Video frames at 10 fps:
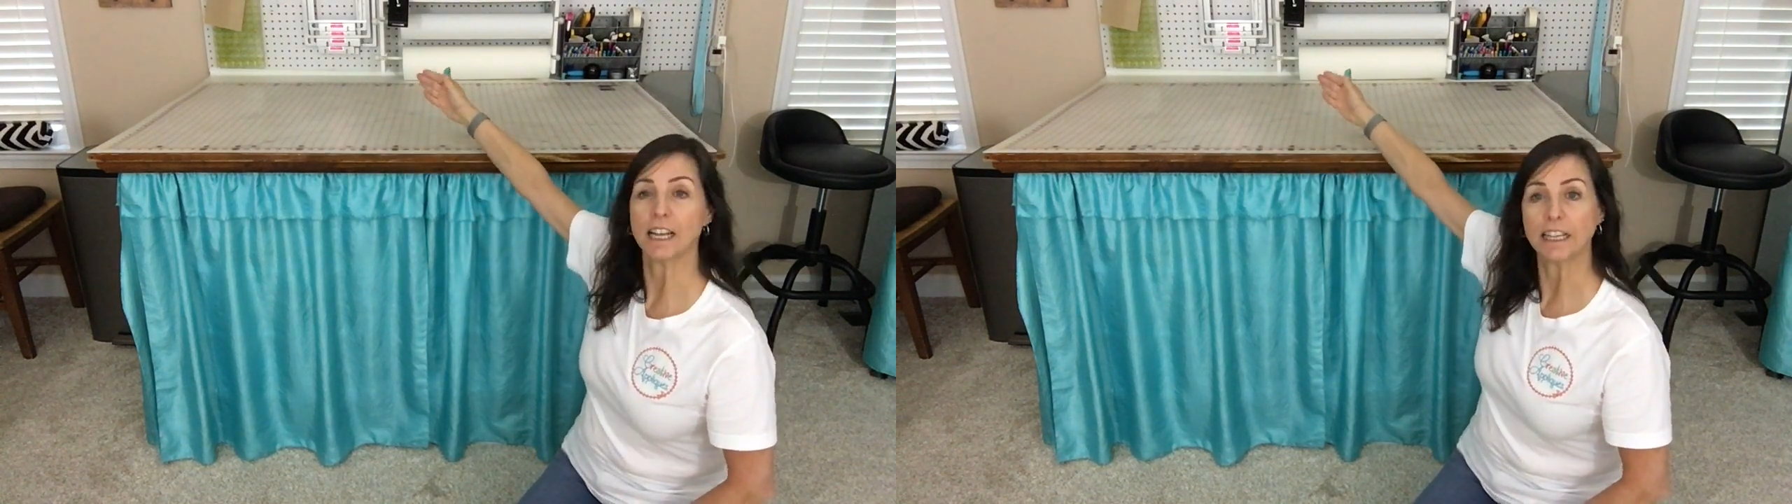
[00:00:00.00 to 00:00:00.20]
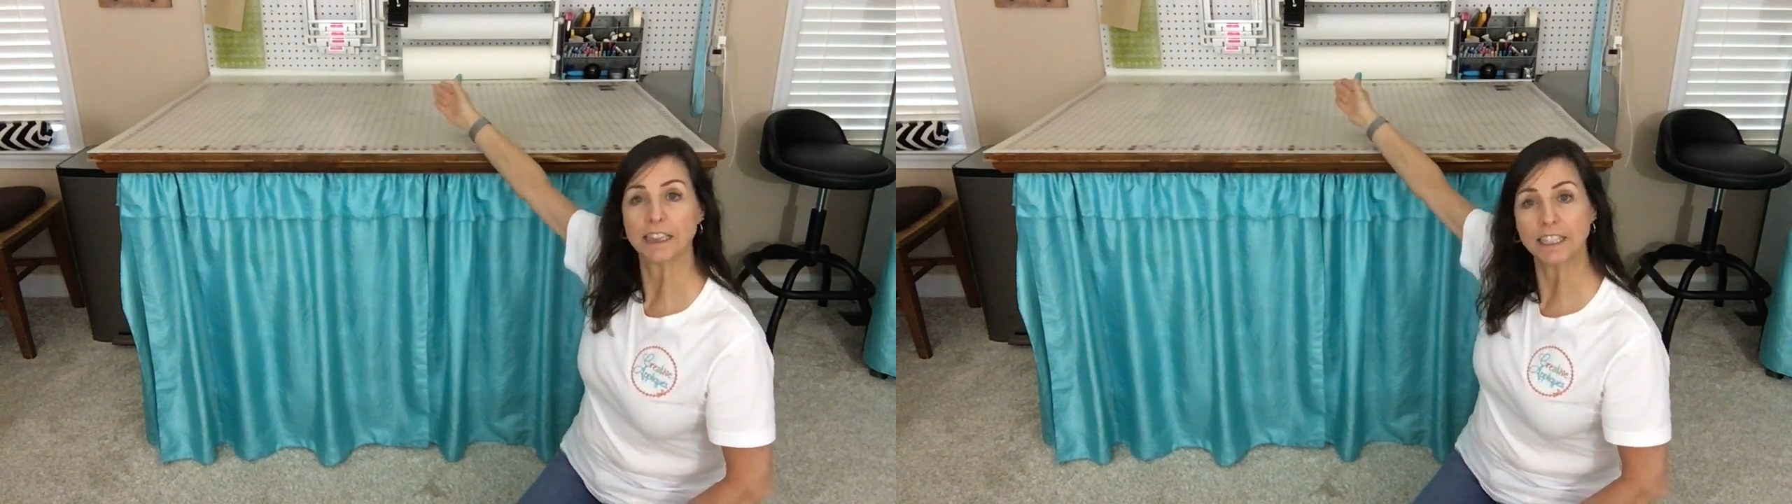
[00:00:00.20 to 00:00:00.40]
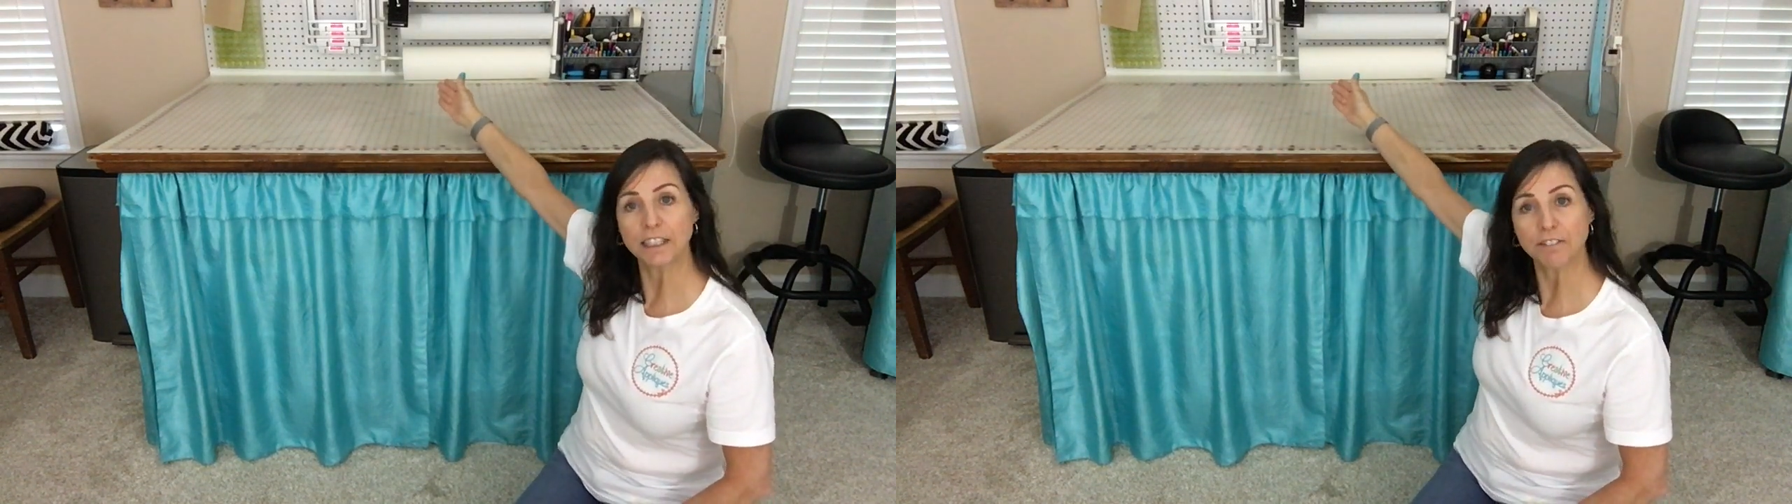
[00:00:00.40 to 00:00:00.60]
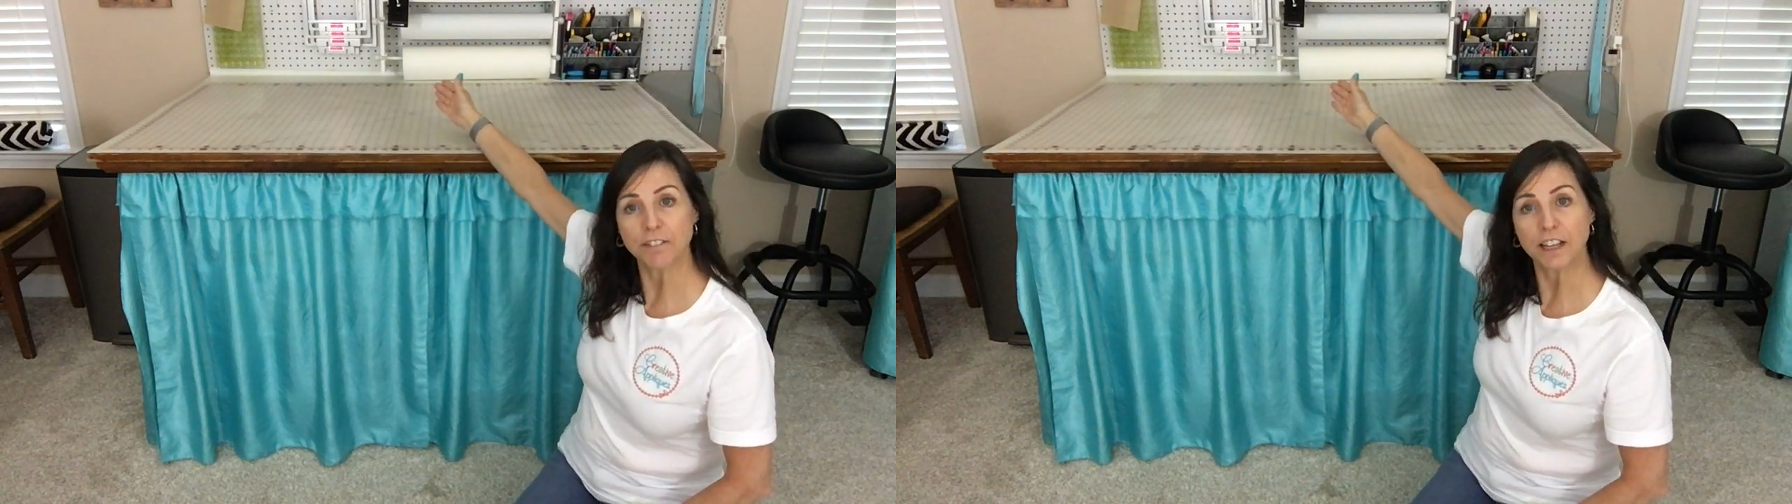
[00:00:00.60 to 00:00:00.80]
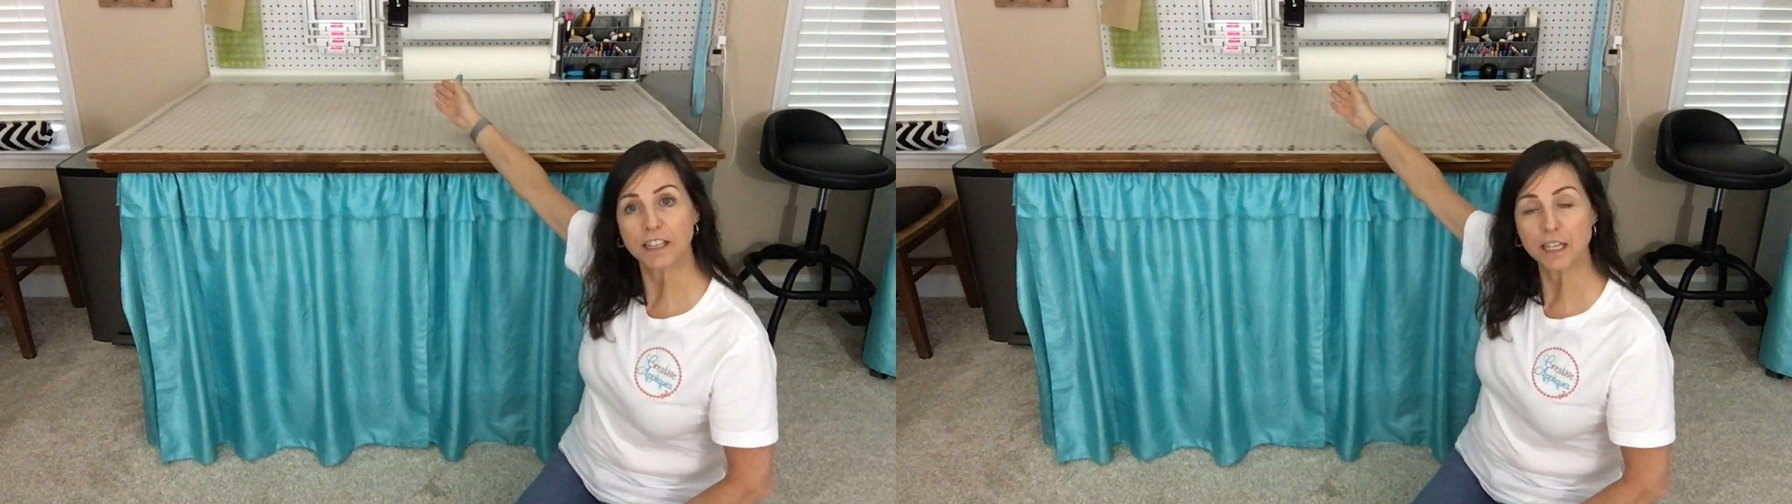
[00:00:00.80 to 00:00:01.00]
a leaf
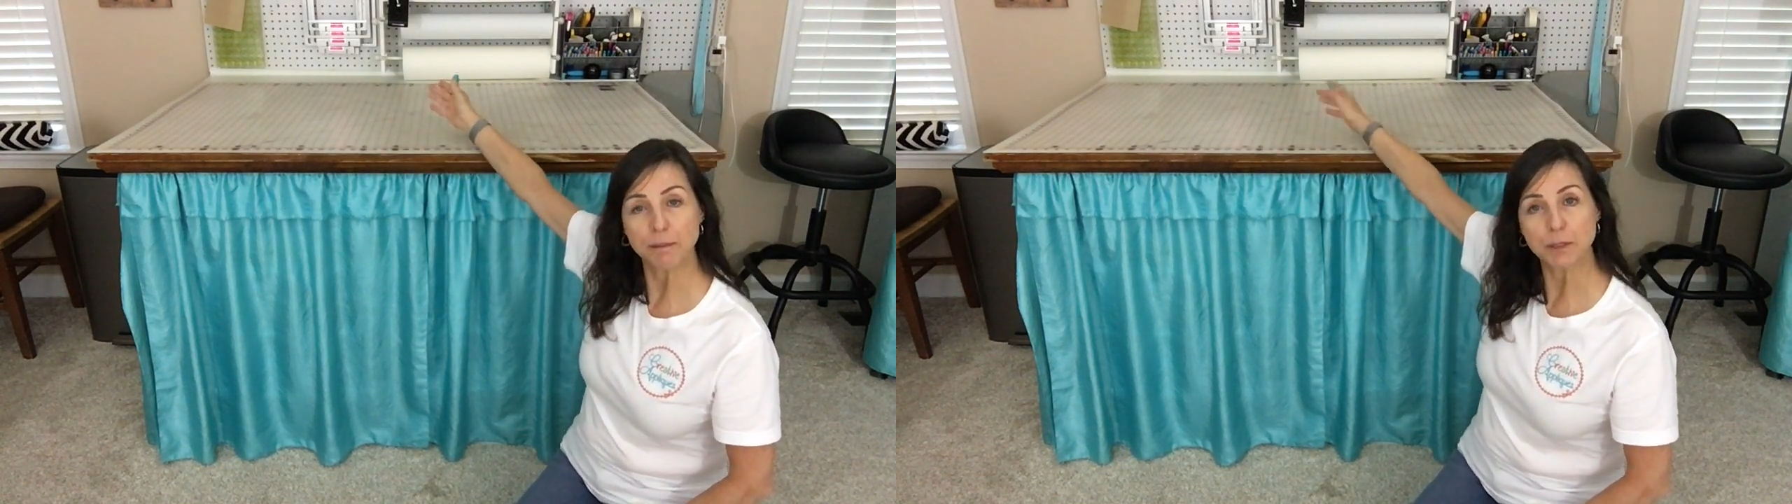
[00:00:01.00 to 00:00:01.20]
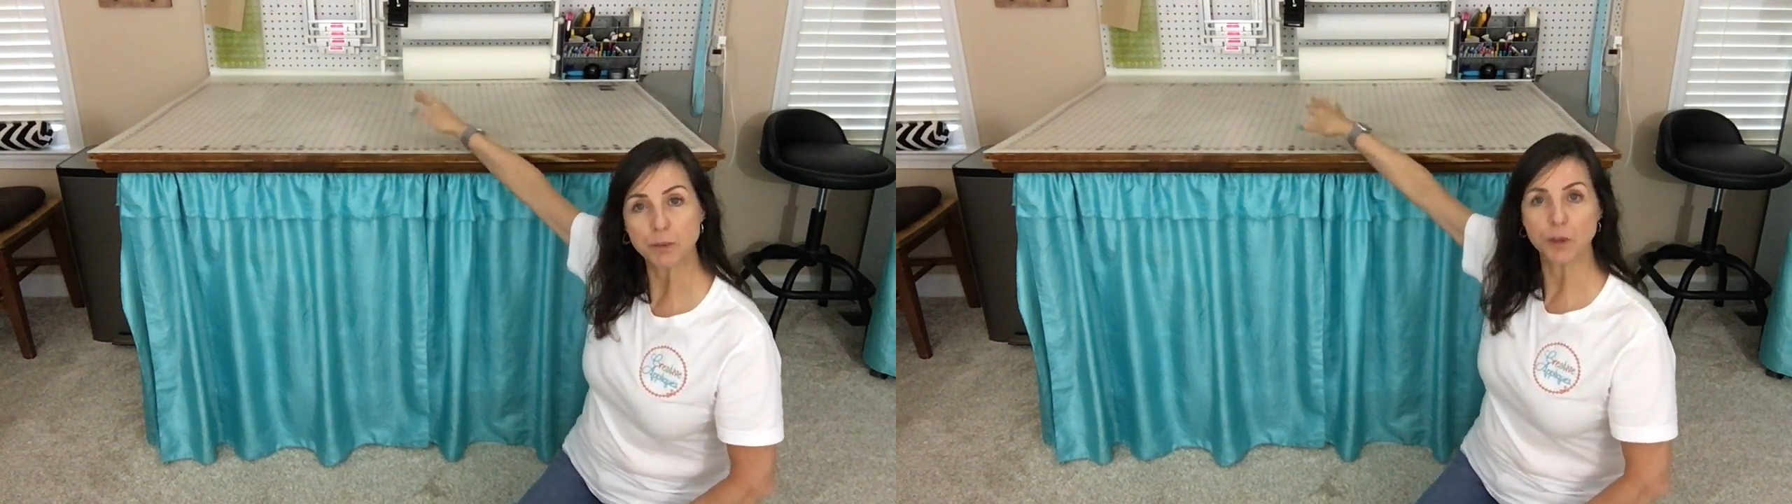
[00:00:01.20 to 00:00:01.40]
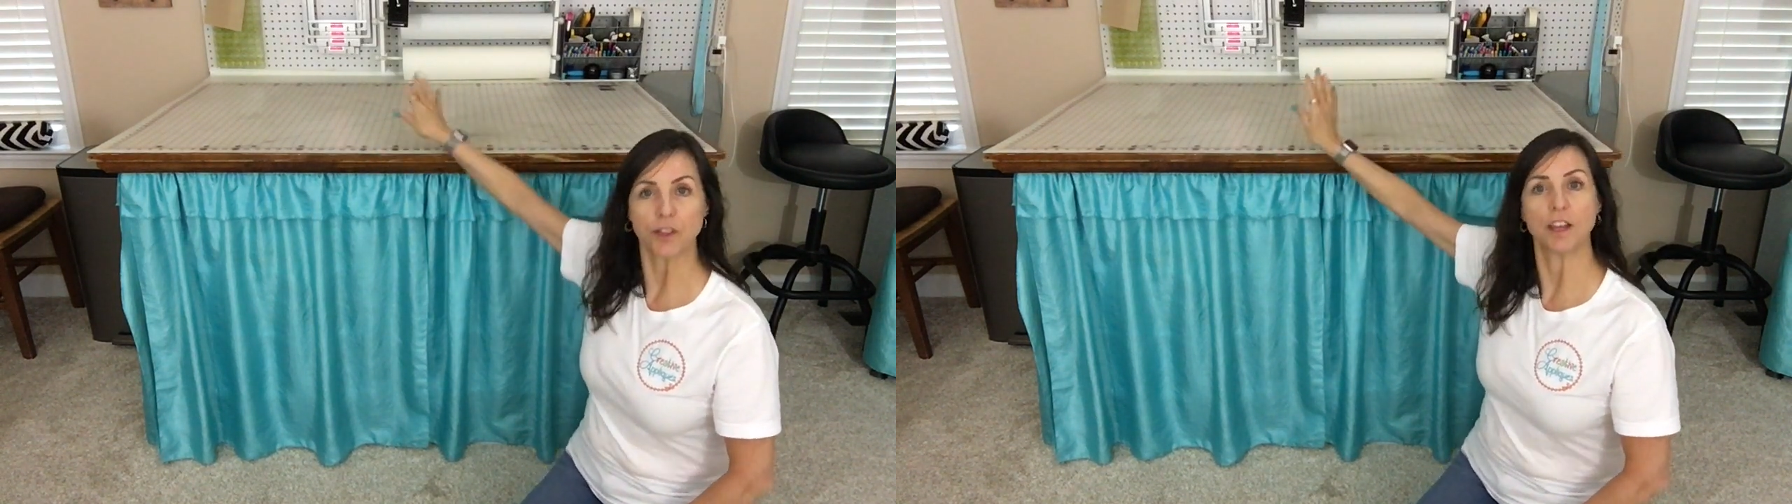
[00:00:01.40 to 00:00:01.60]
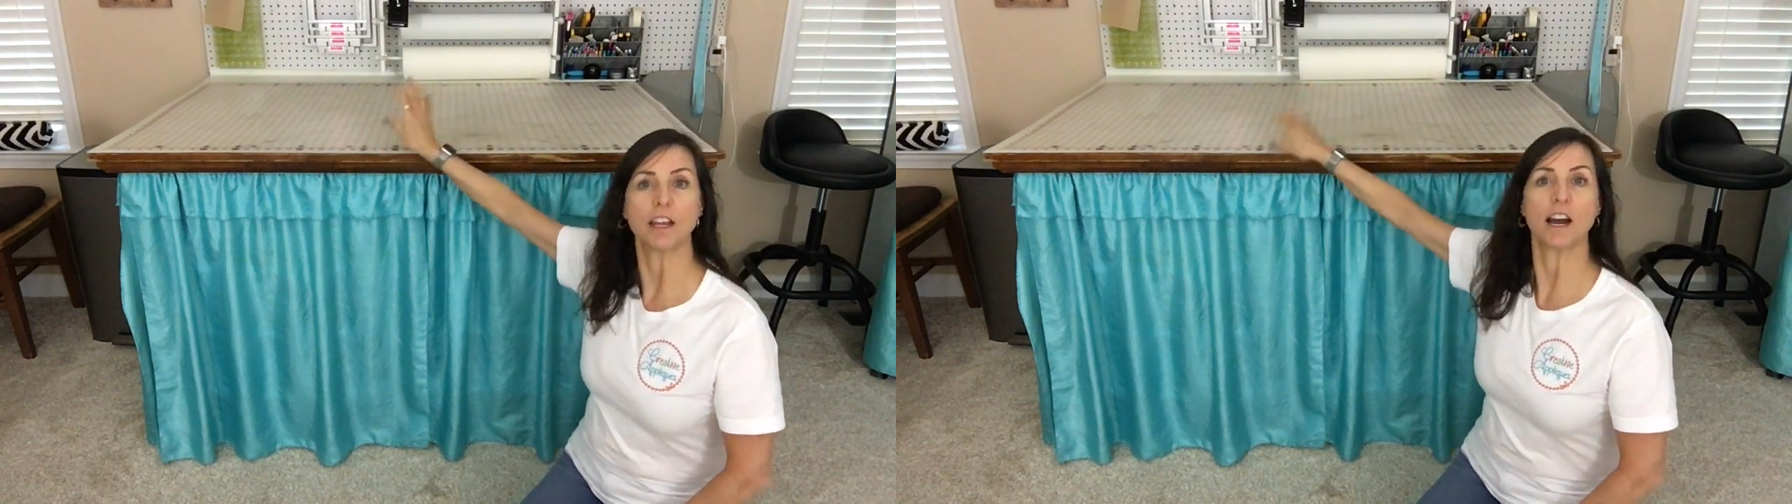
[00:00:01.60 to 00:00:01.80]
that comes with it.